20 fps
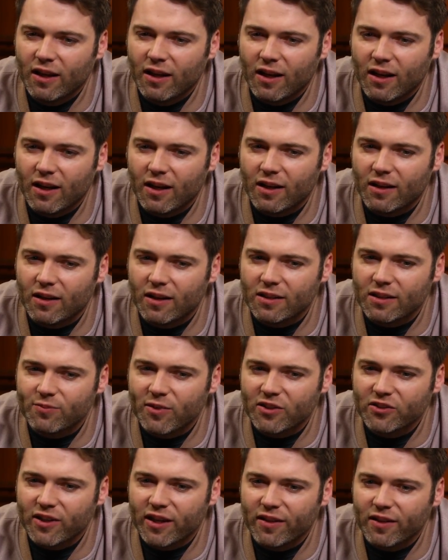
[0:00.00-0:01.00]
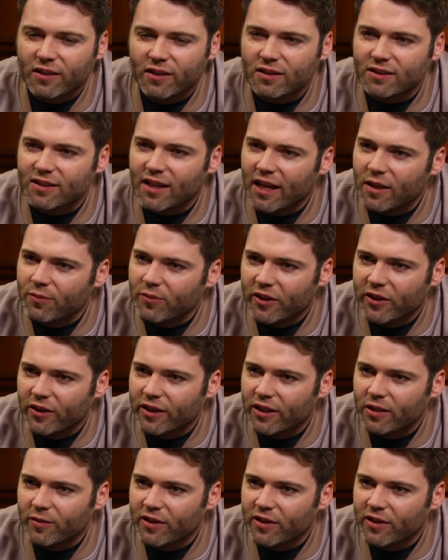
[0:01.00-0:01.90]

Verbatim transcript: Uh, especially, I think, the time period.